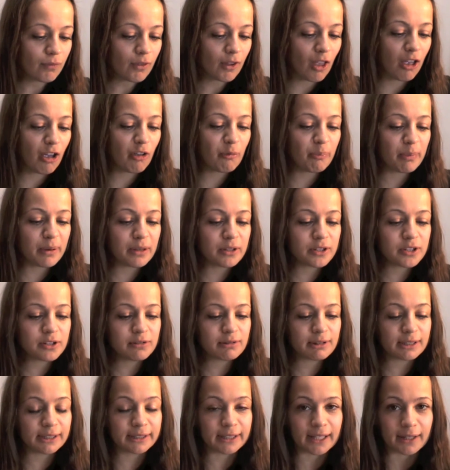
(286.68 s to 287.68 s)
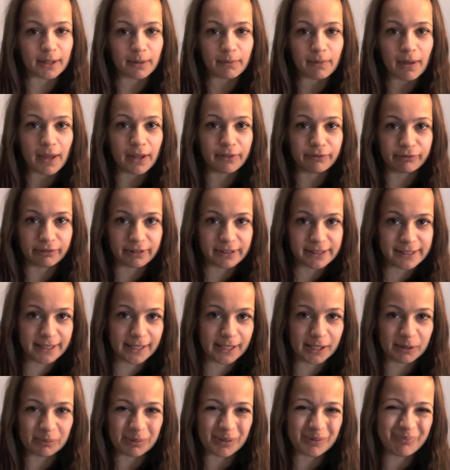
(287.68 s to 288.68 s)
I've been doing that every
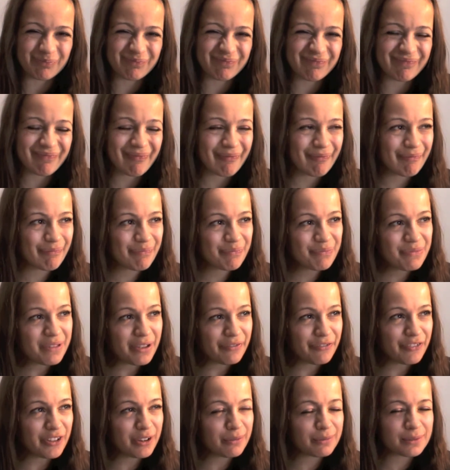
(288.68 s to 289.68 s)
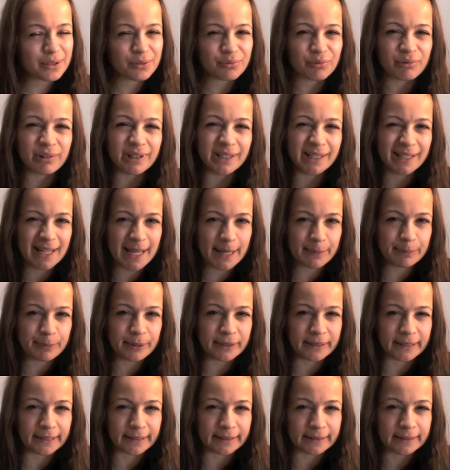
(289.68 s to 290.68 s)
day, but nothing was really
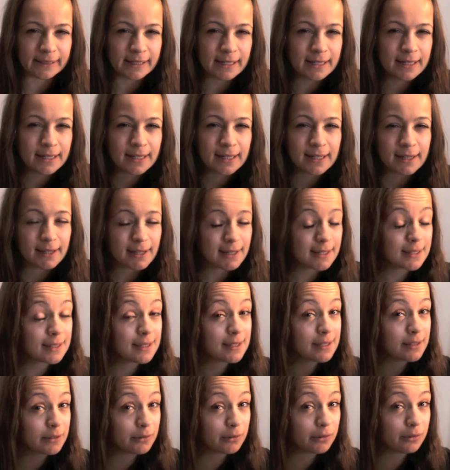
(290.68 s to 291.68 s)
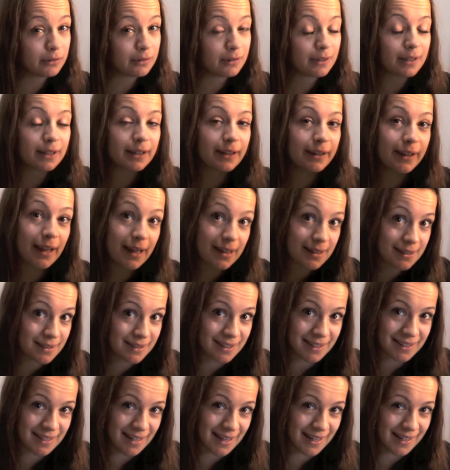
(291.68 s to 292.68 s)
happening until
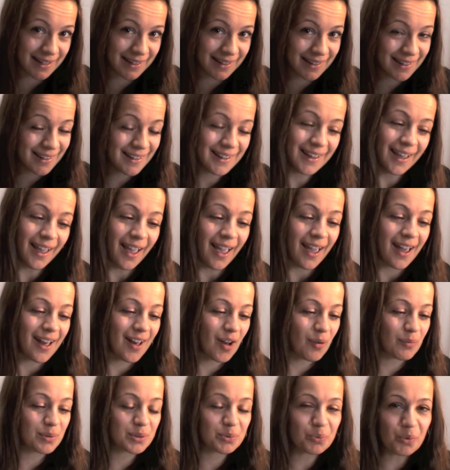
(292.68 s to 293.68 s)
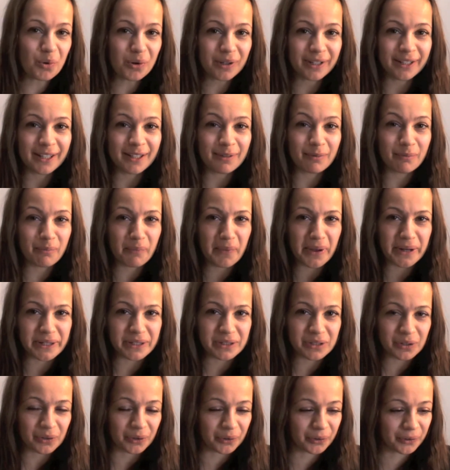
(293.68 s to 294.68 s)
yesterday. I was walking my
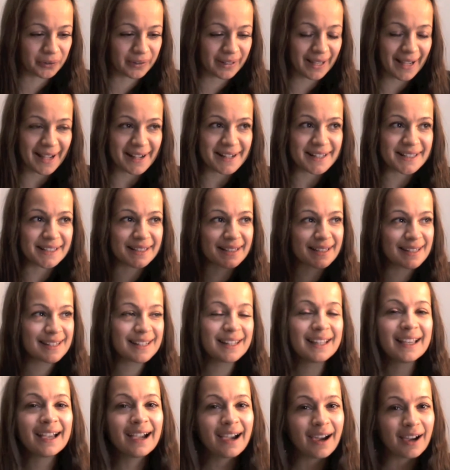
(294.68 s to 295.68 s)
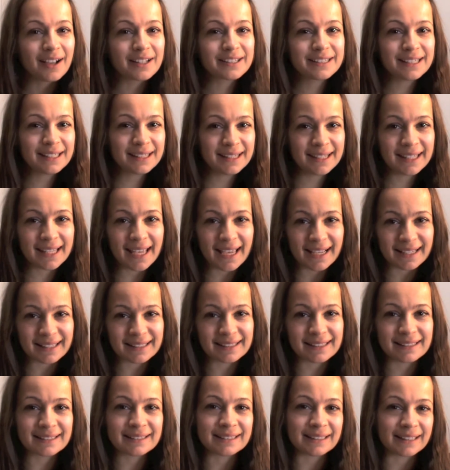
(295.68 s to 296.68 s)
dog and did the
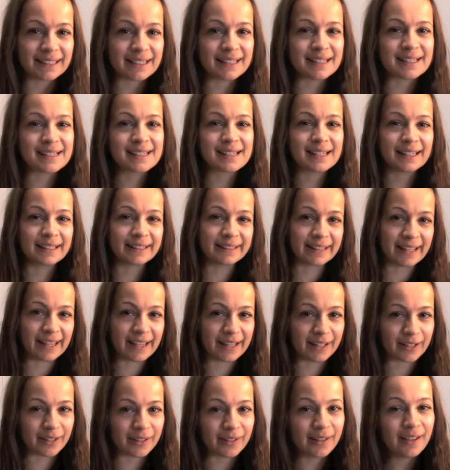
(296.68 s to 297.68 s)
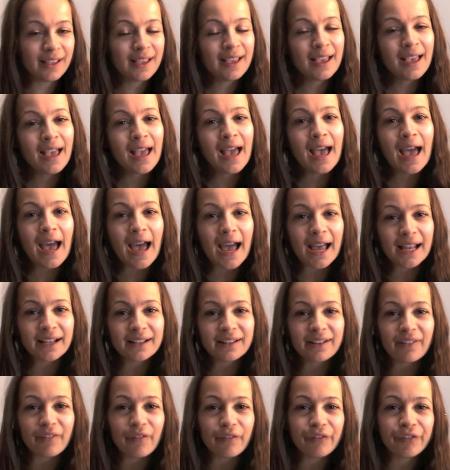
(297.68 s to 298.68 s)
exercise again,
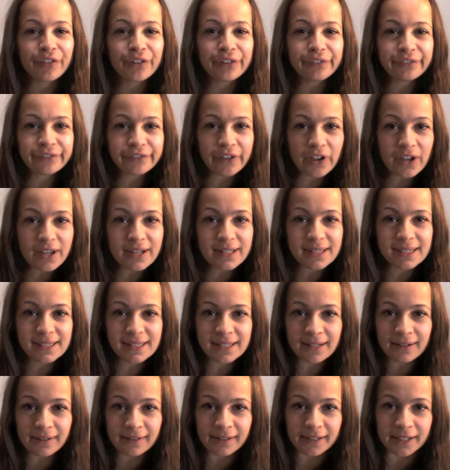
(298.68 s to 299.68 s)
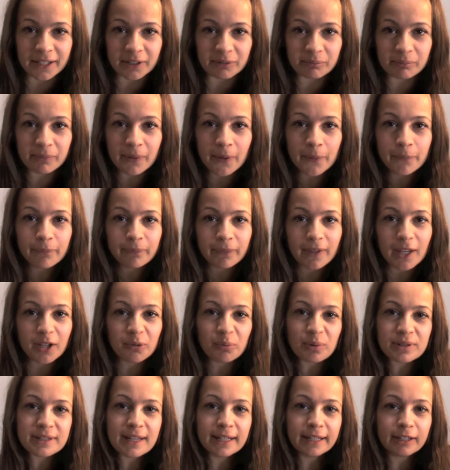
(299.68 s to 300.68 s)
And for the first time, it
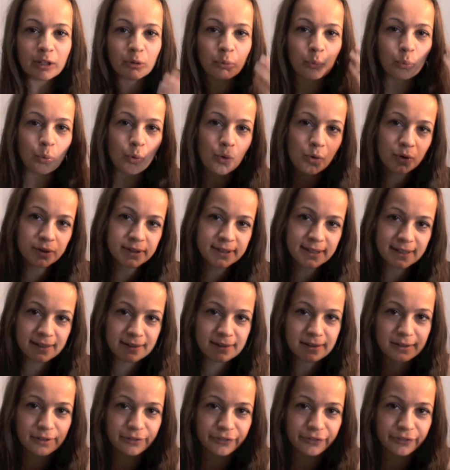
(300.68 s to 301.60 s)
was like I walked into the